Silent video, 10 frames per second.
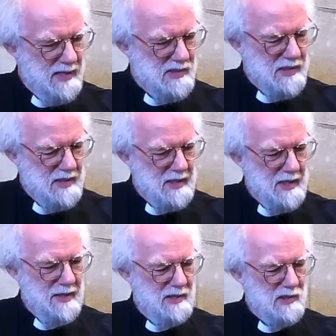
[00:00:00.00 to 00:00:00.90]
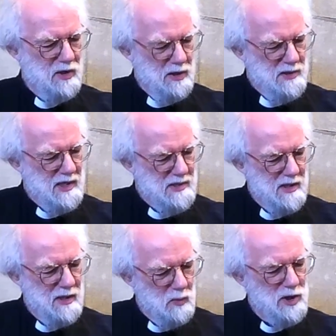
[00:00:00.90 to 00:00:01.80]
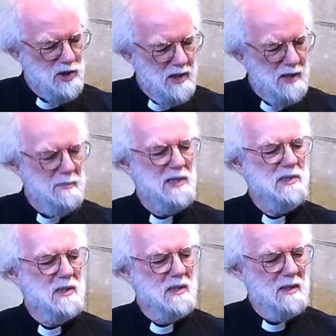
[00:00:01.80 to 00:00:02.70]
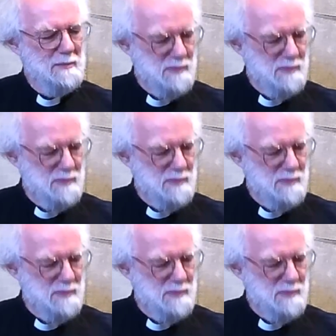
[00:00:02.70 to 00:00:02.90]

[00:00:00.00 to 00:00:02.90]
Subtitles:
There's a context in which it makes